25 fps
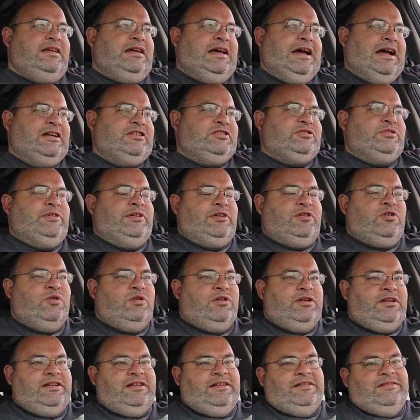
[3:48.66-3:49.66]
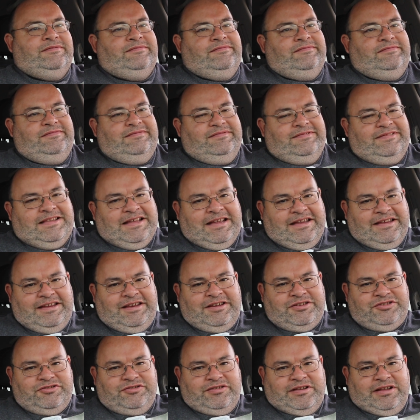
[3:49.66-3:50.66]
I actually recorded a thing
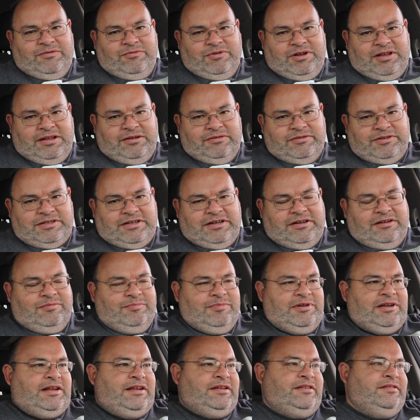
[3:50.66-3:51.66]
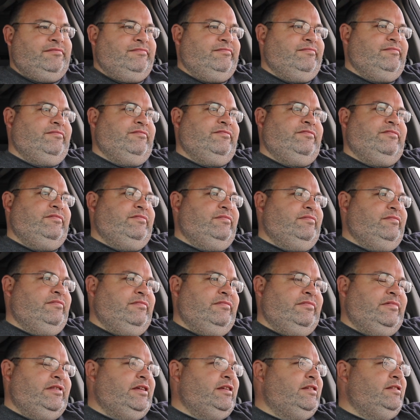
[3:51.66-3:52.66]
yesterday while I was here, but I
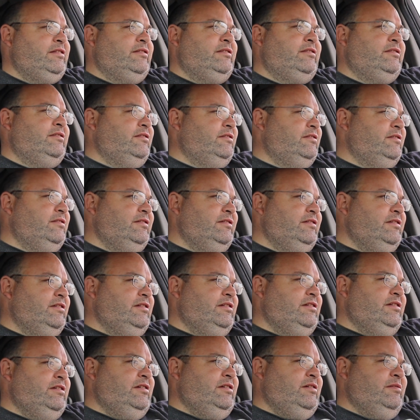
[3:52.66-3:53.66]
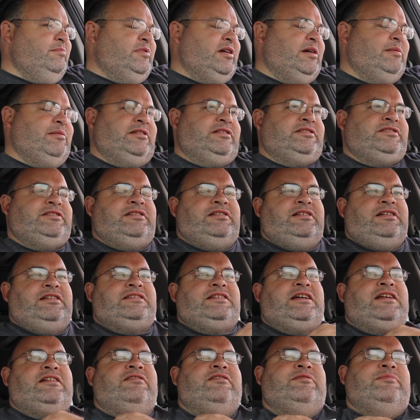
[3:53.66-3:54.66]
didn't publish it
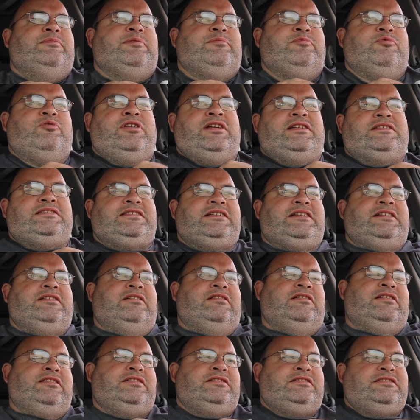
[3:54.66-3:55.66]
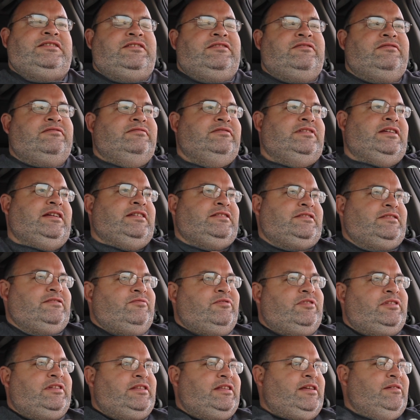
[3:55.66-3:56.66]
because I don't remember what I said on it, so I guess it
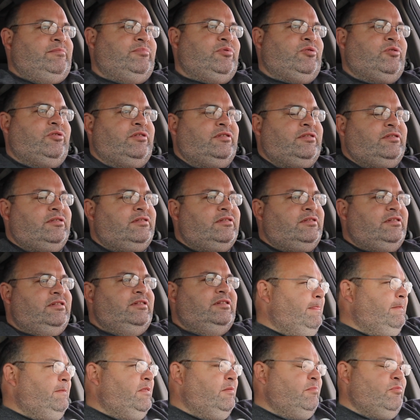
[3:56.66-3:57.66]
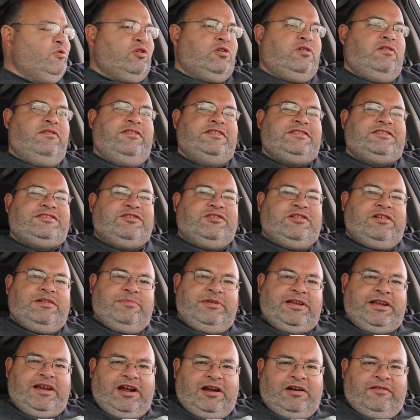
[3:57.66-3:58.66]
wasn't that important. The moral of the story,
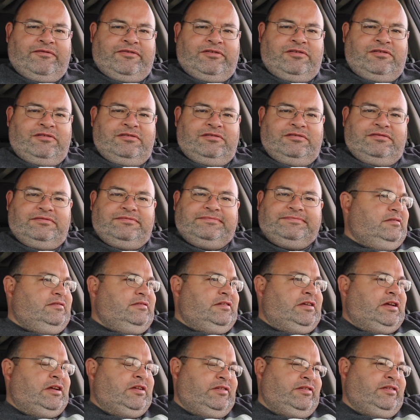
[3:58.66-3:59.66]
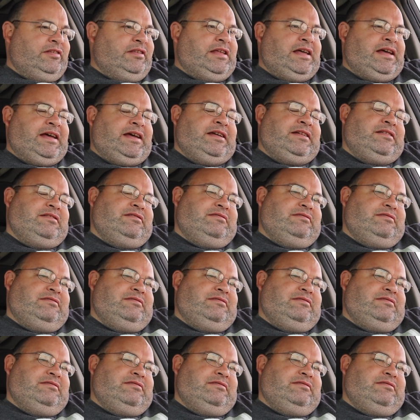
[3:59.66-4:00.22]
be careful. Other than that,